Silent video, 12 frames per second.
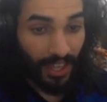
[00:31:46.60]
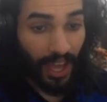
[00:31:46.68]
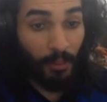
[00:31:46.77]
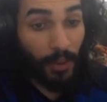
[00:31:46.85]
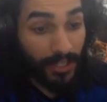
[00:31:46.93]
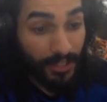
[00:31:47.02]

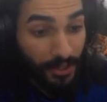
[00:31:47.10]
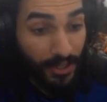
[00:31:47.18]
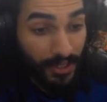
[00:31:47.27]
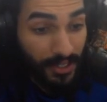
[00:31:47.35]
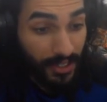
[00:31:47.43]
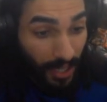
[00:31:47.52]
I might do
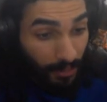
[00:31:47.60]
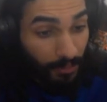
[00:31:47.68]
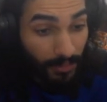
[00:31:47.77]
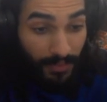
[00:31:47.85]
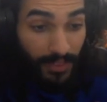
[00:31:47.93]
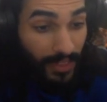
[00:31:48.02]
the
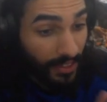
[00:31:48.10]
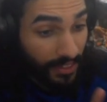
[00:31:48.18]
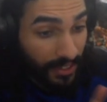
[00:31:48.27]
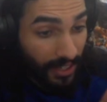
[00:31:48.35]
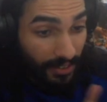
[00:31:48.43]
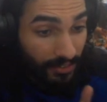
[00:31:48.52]

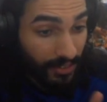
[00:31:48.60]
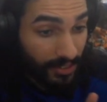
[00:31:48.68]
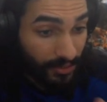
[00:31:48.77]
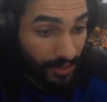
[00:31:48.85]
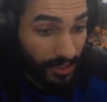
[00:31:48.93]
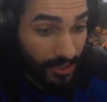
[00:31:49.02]
not the Netflix
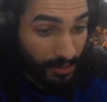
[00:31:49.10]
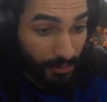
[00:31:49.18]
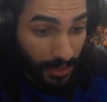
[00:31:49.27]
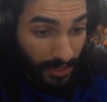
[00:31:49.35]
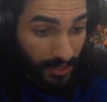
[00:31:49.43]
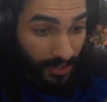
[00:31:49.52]
version,
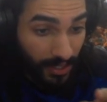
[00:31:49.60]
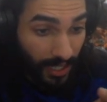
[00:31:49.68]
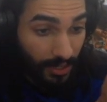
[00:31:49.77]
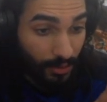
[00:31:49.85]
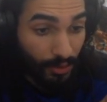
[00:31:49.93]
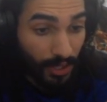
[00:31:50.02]
but the
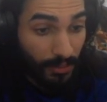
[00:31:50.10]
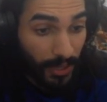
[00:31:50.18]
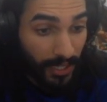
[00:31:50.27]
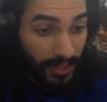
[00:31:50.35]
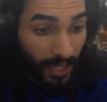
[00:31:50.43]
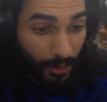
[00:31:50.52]
like
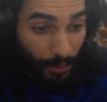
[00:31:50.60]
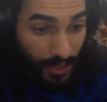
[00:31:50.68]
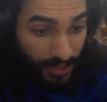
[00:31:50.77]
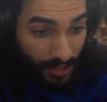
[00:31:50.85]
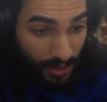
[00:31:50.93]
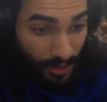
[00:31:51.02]
remake that
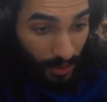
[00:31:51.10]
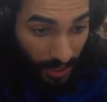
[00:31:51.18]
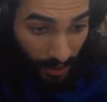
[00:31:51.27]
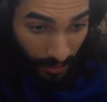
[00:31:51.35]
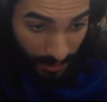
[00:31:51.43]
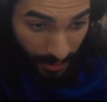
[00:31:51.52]
Wit
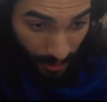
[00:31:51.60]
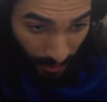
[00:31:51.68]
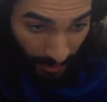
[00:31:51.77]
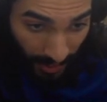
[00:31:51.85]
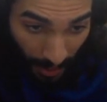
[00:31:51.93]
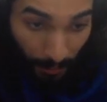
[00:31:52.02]
Studio is
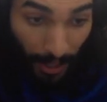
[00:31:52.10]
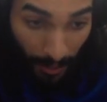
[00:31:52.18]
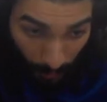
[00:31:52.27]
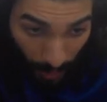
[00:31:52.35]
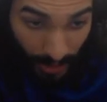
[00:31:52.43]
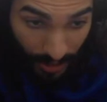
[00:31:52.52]
doing. I
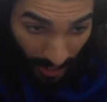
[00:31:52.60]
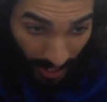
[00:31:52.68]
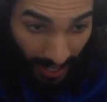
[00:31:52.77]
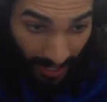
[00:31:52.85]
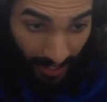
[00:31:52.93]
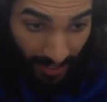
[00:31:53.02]
might watch
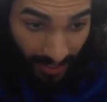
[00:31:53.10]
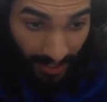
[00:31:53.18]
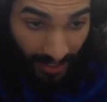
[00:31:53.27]
that.